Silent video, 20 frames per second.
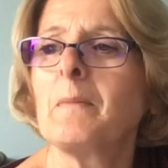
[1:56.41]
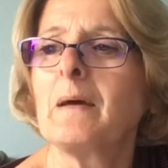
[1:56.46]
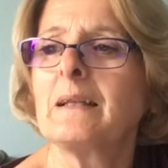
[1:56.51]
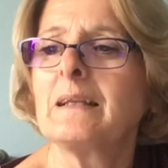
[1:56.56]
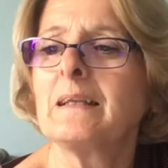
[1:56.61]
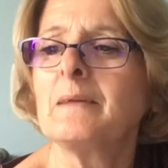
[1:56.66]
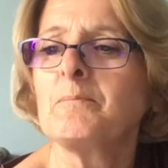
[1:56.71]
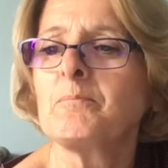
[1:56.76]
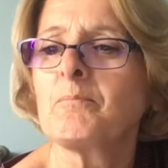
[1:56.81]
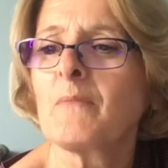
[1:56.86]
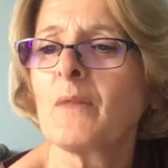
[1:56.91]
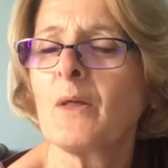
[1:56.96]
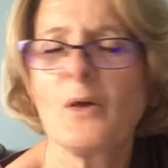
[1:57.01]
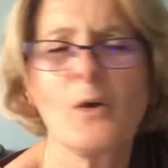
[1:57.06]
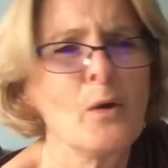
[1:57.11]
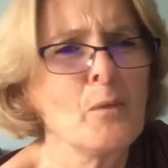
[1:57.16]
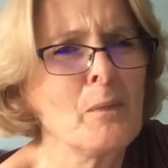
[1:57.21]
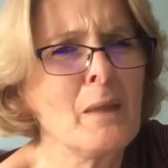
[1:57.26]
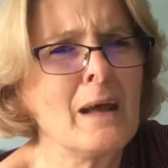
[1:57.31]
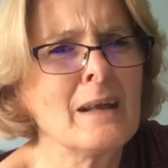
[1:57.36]
And
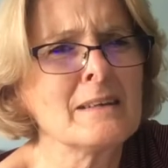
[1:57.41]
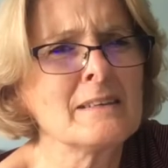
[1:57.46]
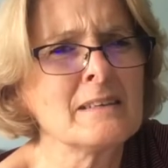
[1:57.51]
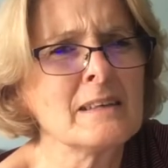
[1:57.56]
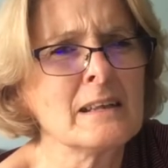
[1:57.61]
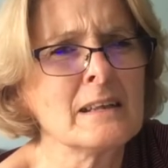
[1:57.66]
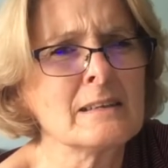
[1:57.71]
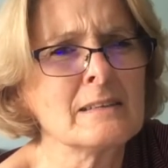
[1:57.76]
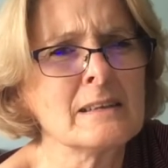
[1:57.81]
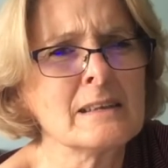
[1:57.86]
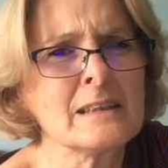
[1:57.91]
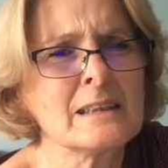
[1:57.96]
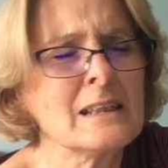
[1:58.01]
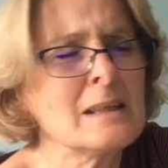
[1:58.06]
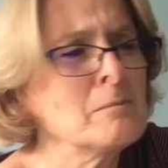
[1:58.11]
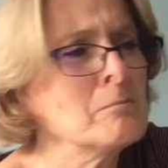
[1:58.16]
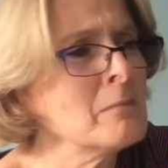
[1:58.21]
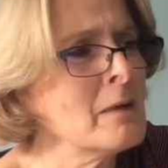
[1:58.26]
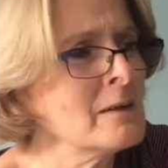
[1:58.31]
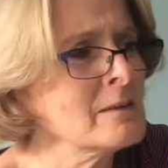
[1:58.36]
on that day, I think
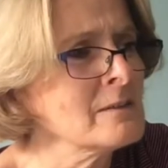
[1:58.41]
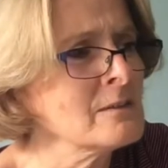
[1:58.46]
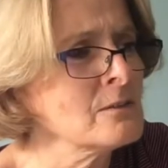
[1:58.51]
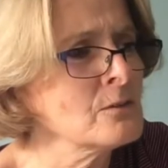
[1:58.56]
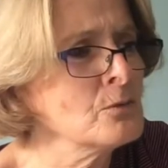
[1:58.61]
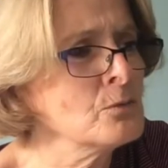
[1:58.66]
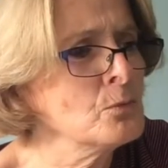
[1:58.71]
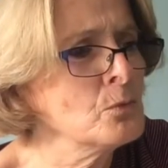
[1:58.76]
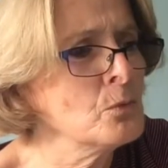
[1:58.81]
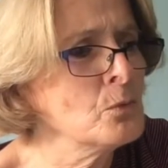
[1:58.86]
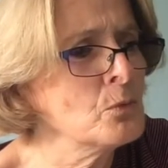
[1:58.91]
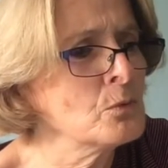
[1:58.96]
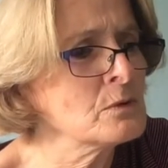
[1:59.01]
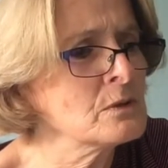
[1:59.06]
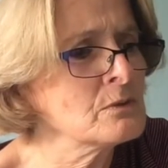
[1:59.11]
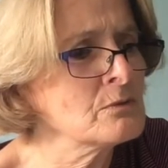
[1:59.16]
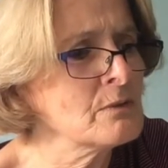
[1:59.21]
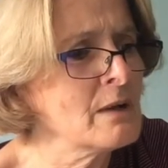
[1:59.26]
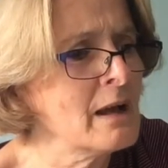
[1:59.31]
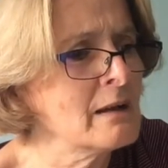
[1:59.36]
he must have
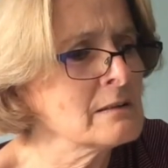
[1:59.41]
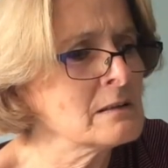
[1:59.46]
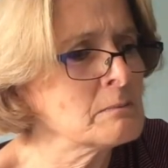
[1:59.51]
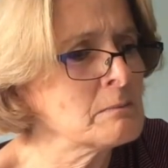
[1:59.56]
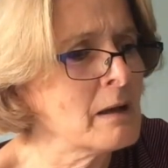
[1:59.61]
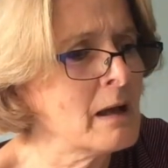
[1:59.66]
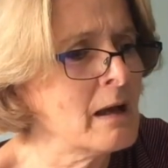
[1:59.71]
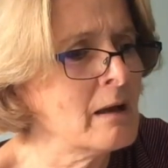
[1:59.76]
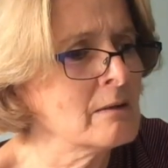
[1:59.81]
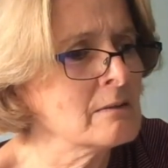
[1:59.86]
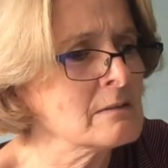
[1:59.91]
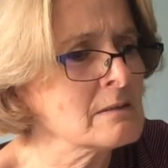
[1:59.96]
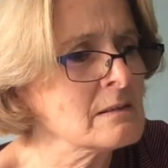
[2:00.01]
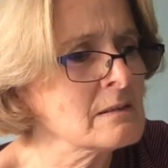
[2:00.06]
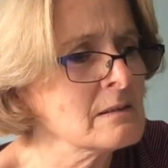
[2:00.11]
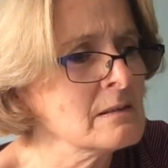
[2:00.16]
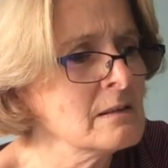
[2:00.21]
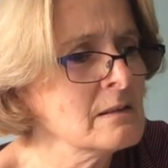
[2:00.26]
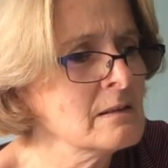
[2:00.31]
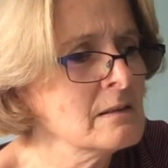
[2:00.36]
walked around about,
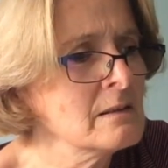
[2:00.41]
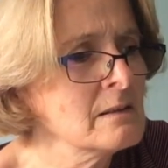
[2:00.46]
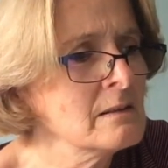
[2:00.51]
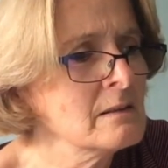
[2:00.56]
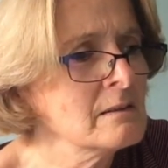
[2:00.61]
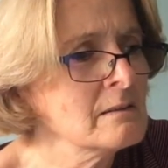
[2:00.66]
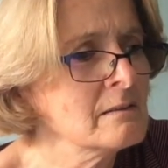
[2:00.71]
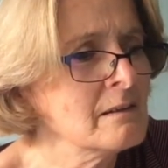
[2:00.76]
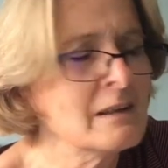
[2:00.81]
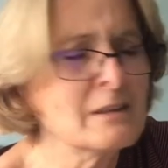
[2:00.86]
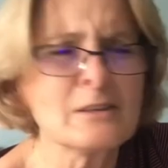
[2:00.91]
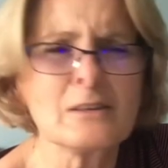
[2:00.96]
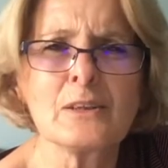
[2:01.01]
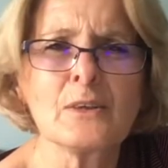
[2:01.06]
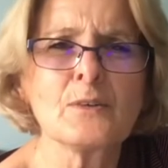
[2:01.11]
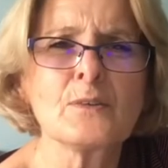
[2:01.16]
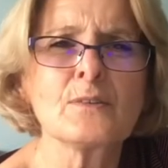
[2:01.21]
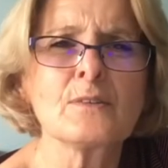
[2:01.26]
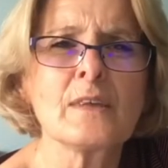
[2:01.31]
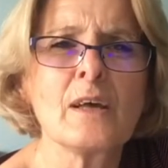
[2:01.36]

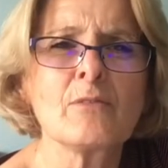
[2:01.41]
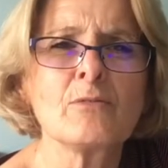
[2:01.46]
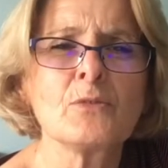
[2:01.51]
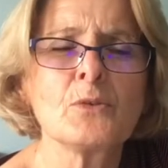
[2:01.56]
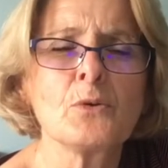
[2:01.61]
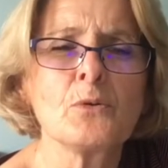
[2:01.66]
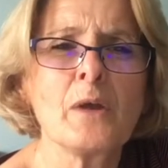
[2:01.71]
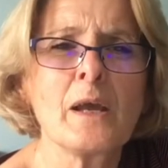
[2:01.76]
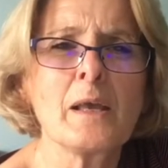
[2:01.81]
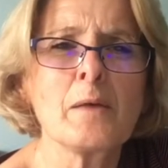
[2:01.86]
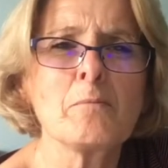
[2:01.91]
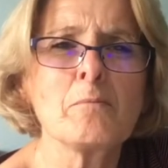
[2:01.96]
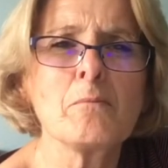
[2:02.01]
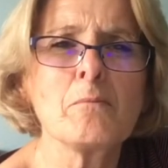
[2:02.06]
7 or 8